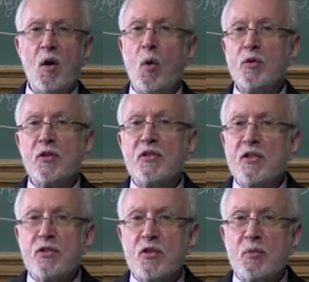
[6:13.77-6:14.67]
older
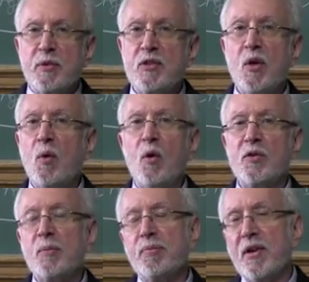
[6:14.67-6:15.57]
sisters but no
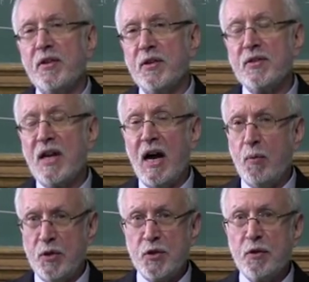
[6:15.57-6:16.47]
older brothers? How
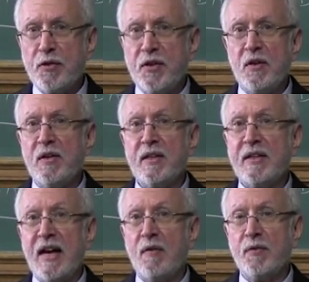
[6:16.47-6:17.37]
would your theory
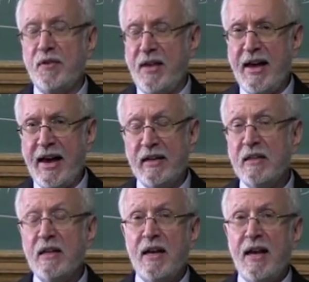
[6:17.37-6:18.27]
account for that?
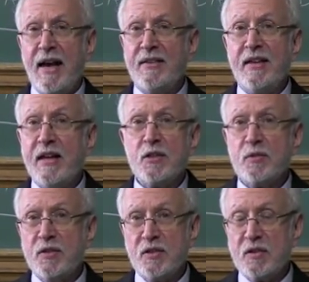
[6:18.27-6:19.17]
And the
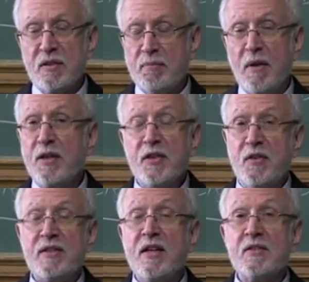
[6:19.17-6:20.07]
answer is, my
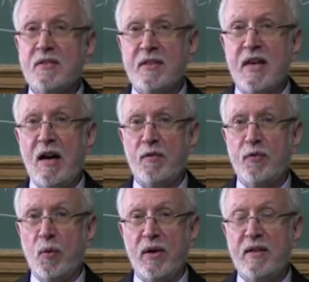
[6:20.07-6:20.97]
theory doesn't account
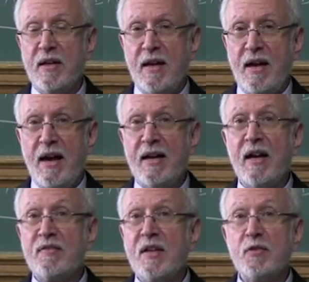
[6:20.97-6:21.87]
for it, and
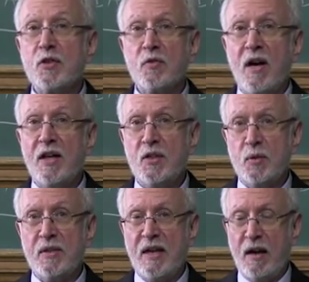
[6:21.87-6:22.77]
I've never tried
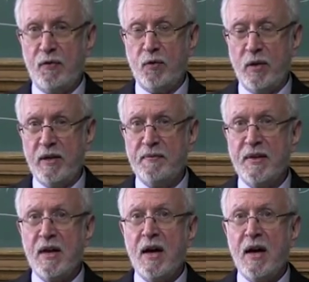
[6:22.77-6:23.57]
to account for it.